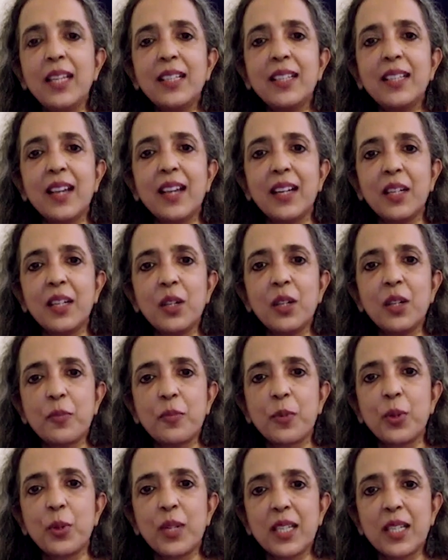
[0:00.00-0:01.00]
the idea of
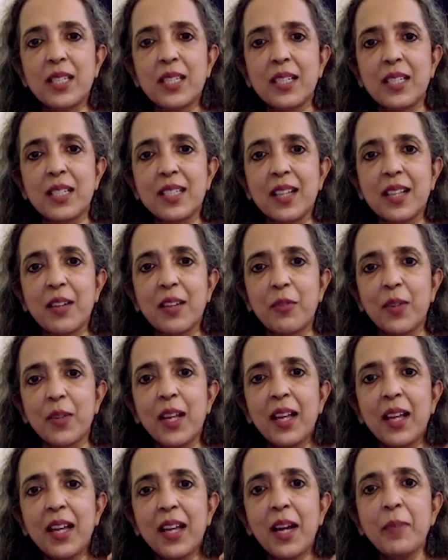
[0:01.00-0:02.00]
protest itself.
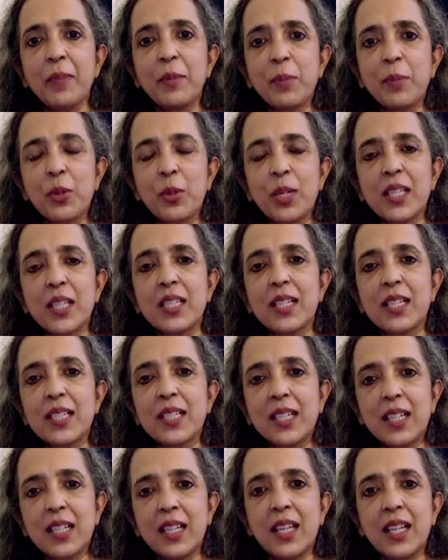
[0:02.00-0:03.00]
I mean, protest as
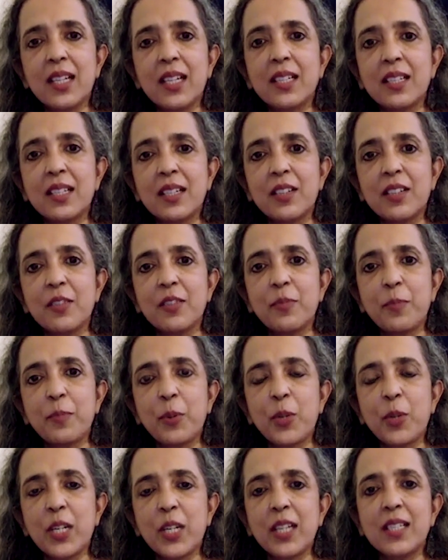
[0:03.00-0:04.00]
creative,
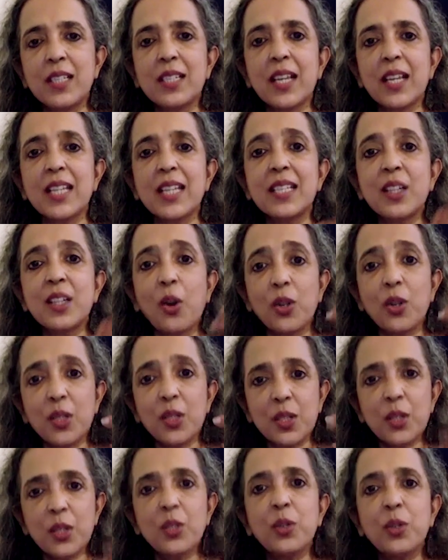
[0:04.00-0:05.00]
protest as
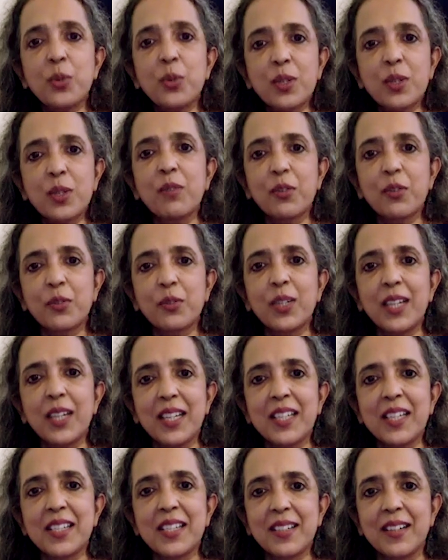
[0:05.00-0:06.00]
constitutive of the
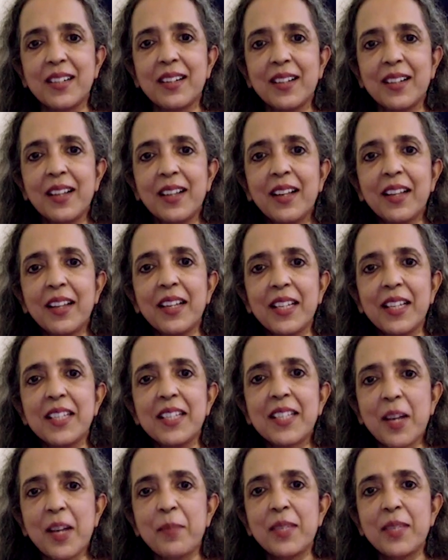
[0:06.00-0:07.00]
nation in
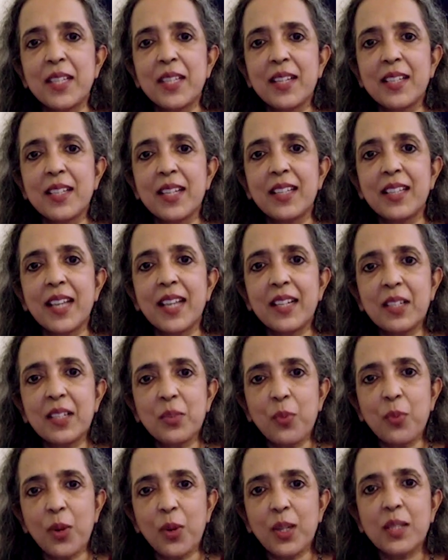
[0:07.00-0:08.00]
some sense, and that is
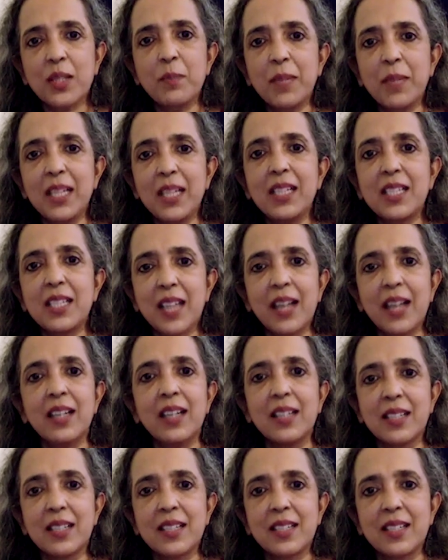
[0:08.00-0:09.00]
what is being
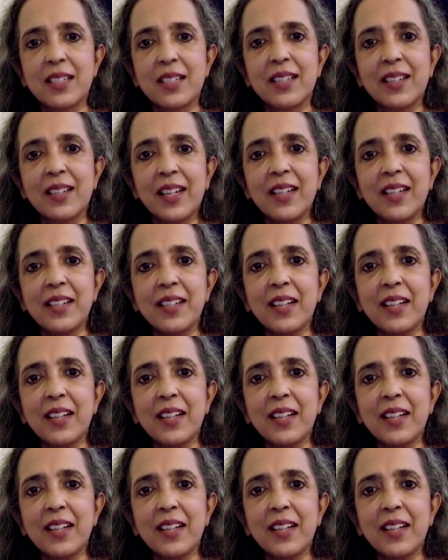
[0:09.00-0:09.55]
challenged, right?